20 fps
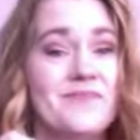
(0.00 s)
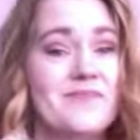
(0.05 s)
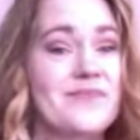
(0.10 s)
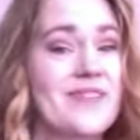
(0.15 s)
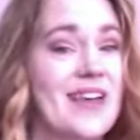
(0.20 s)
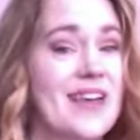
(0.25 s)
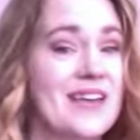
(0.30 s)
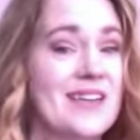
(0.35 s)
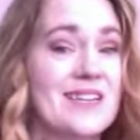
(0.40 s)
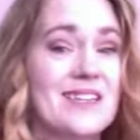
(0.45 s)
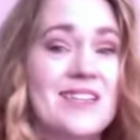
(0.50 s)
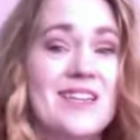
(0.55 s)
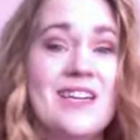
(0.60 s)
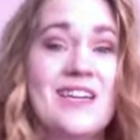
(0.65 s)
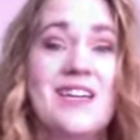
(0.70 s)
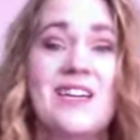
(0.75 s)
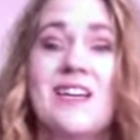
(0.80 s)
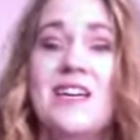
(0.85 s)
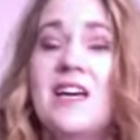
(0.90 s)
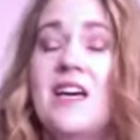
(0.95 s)
like
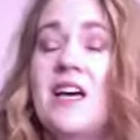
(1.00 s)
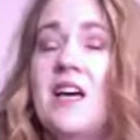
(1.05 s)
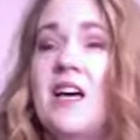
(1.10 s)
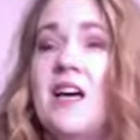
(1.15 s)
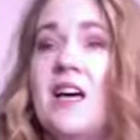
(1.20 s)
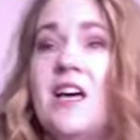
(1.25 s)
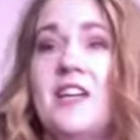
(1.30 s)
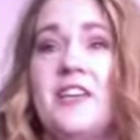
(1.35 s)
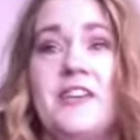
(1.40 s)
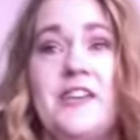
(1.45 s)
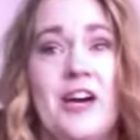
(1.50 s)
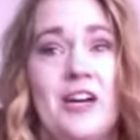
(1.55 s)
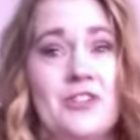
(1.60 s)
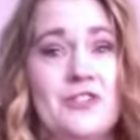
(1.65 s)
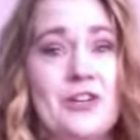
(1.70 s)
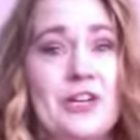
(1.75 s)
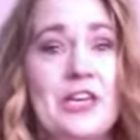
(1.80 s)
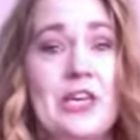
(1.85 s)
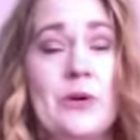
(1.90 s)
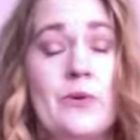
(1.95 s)
not
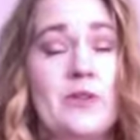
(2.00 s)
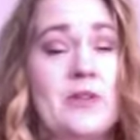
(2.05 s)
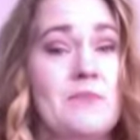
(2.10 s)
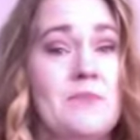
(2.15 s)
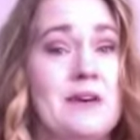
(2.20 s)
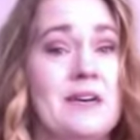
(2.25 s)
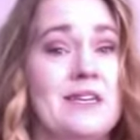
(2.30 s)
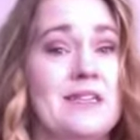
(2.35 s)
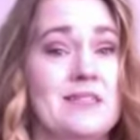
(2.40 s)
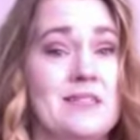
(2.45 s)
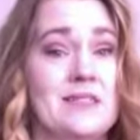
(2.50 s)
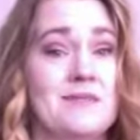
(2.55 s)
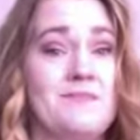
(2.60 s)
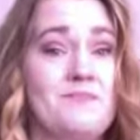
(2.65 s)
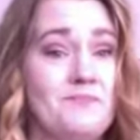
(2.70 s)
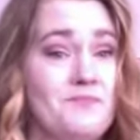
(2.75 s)
drinking with Mills.